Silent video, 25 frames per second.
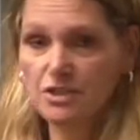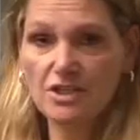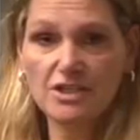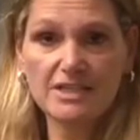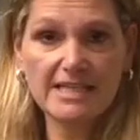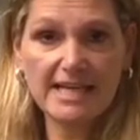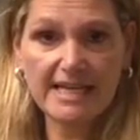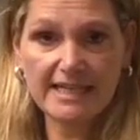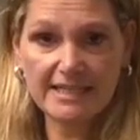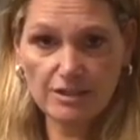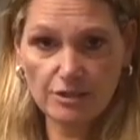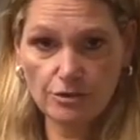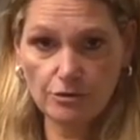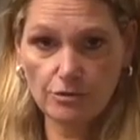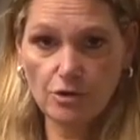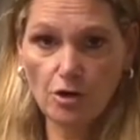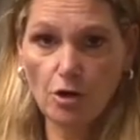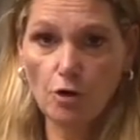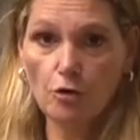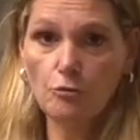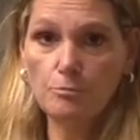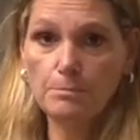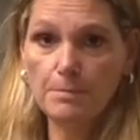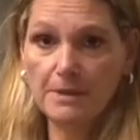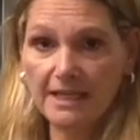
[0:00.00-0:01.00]
just ask you to
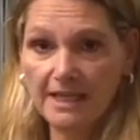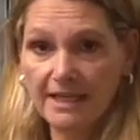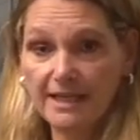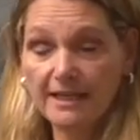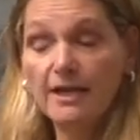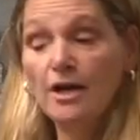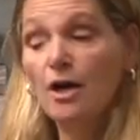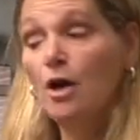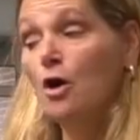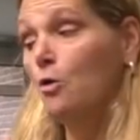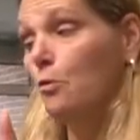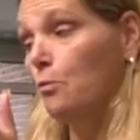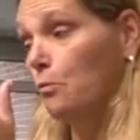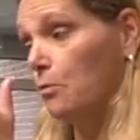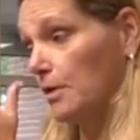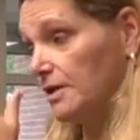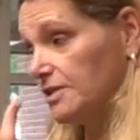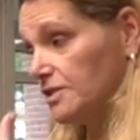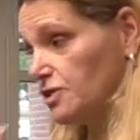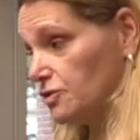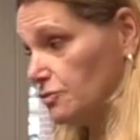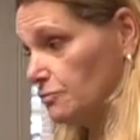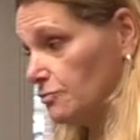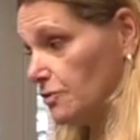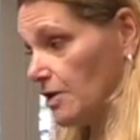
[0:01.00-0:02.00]
open it. Once you